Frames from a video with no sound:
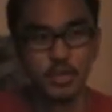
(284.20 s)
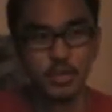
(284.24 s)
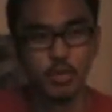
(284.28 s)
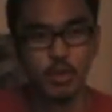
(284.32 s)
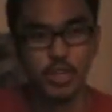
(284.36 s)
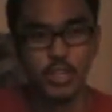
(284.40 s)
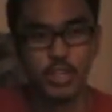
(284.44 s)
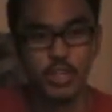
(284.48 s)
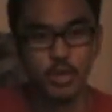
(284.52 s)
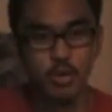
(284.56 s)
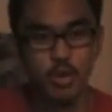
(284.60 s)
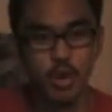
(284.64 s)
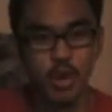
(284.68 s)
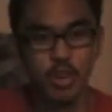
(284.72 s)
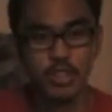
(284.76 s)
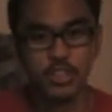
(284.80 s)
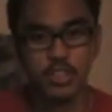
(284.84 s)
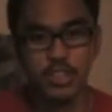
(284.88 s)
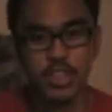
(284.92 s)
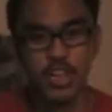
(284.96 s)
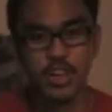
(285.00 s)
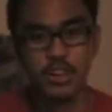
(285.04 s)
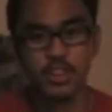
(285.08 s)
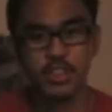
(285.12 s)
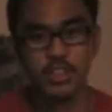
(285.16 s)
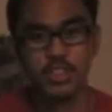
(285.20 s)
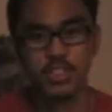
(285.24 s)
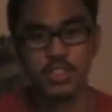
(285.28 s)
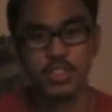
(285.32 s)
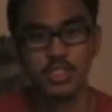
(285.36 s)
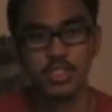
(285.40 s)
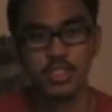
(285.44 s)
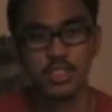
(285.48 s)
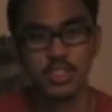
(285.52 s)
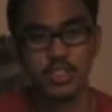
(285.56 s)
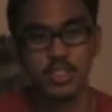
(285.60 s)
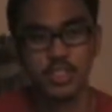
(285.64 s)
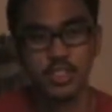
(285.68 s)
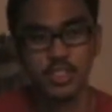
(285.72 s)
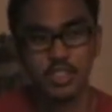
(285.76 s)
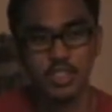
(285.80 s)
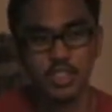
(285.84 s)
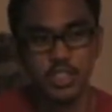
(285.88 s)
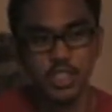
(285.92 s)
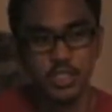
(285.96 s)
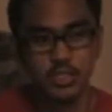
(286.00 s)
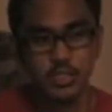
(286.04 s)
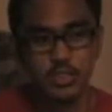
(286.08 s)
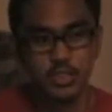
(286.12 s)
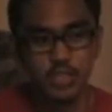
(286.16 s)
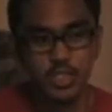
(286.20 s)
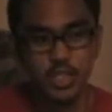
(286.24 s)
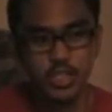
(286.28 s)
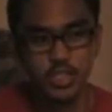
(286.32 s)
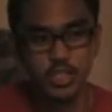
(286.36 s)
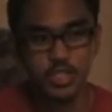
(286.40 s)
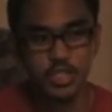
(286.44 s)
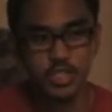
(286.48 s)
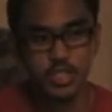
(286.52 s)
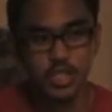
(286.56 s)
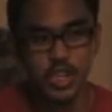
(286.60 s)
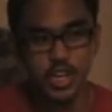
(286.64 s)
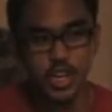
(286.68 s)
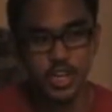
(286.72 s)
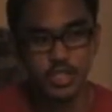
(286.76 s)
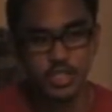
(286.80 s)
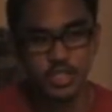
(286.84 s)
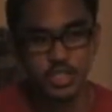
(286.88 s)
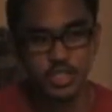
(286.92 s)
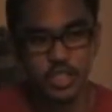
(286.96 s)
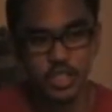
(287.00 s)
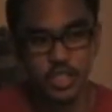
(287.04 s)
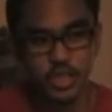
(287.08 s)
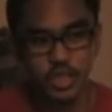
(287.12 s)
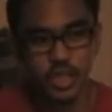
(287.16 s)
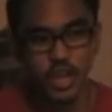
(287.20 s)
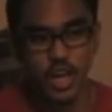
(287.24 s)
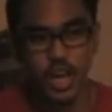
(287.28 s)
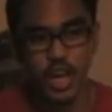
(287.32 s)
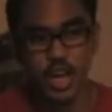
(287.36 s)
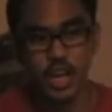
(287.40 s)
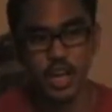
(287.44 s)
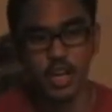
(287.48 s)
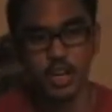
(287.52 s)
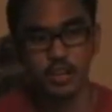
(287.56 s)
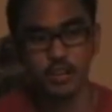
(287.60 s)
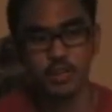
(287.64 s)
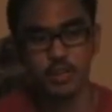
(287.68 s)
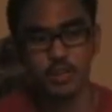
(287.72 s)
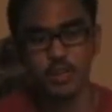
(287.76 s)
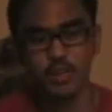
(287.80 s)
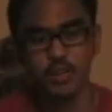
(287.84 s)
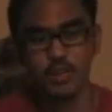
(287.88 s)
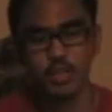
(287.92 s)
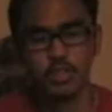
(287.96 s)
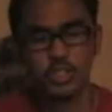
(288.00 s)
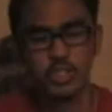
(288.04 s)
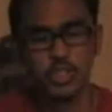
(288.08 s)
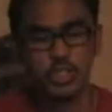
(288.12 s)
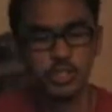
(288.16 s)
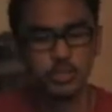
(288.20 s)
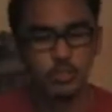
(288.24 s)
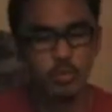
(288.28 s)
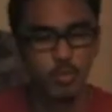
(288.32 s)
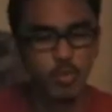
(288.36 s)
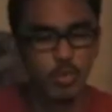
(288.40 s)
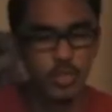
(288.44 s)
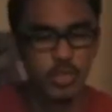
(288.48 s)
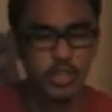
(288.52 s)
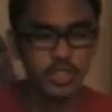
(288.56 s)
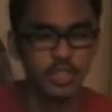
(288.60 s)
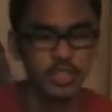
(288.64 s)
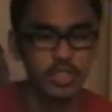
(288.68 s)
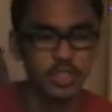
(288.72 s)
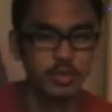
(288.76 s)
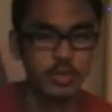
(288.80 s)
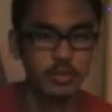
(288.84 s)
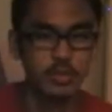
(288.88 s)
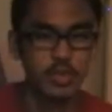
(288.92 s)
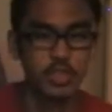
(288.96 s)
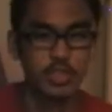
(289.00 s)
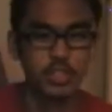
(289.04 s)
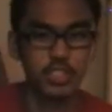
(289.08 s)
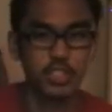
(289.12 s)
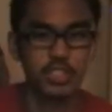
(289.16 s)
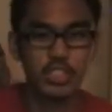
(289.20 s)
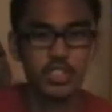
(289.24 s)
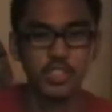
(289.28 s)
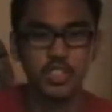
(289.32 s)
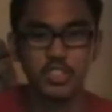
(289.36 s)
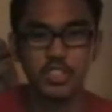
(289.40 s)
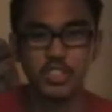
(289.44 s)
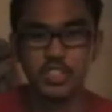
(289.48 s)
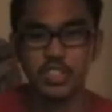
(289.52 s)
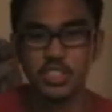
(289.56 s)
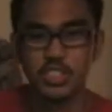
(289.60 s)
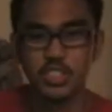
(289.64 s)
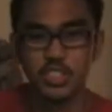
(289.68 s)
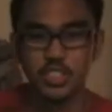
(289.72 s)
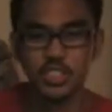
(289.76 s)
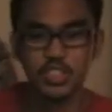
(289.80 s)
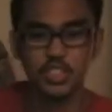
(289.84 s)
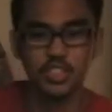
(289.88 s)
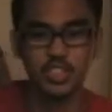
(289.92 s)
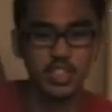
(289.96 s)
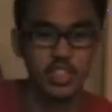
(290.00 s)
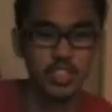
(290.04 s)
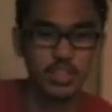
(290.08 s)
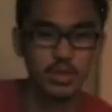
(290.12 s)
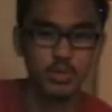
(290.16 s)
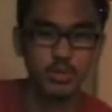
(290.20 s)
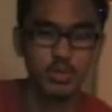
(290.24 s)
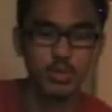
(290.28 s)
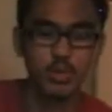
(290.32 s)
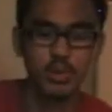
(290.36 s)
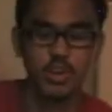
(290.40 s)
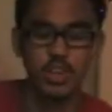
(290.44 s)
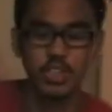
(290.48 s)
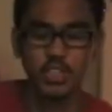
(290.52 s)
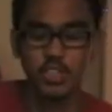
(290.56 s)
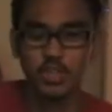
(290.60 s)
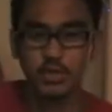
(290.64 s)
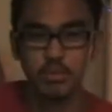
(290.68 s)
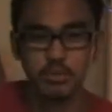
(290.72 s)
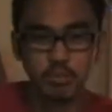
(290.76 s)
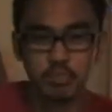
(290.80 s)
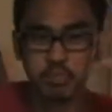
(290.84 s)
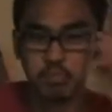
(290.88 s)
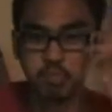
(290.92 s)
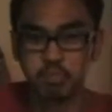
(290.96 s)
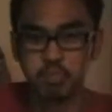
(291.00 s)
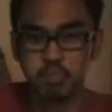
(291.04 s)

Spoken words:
when he walks out, the teacher says she's actually alive, or she wasn't, but she doesn't exist anymore, and then